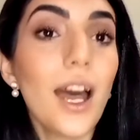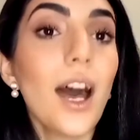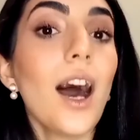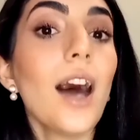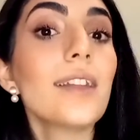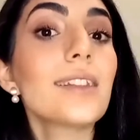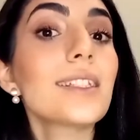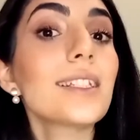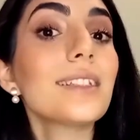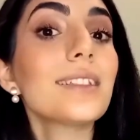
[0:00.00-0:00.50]

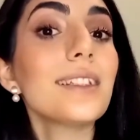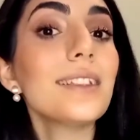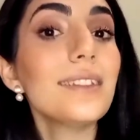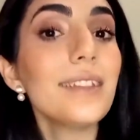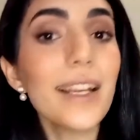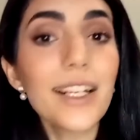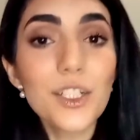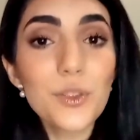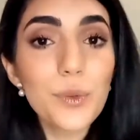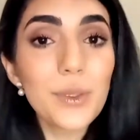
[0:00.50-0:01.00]
Until the
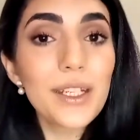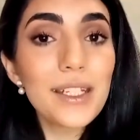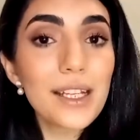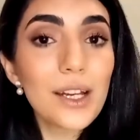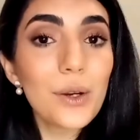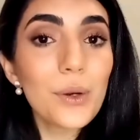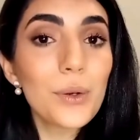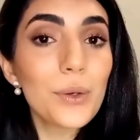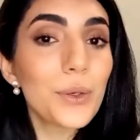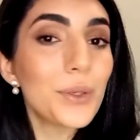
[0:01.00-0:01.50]
next
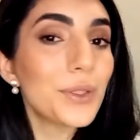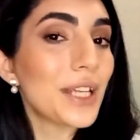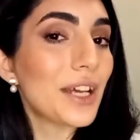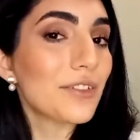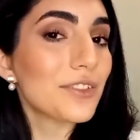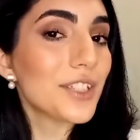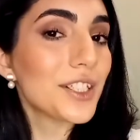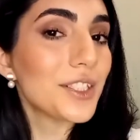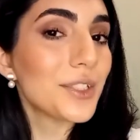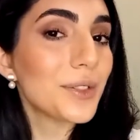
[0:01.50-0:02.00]
video, good
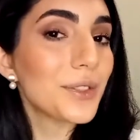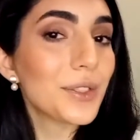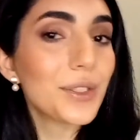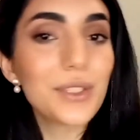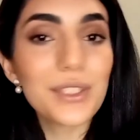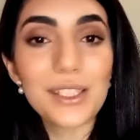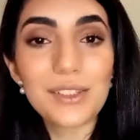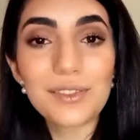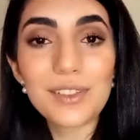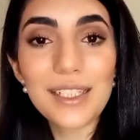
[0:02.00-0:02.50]
afternoon, good
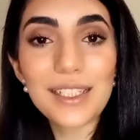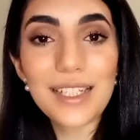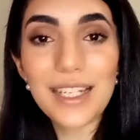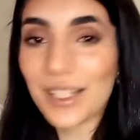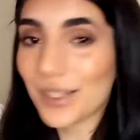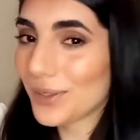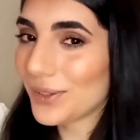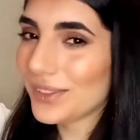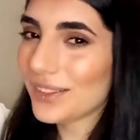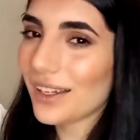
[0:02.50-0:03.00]
evening, and
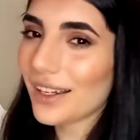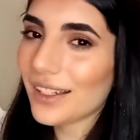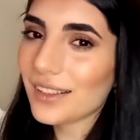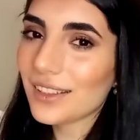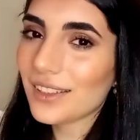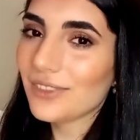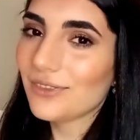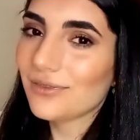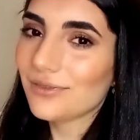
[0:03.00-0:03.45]
good night.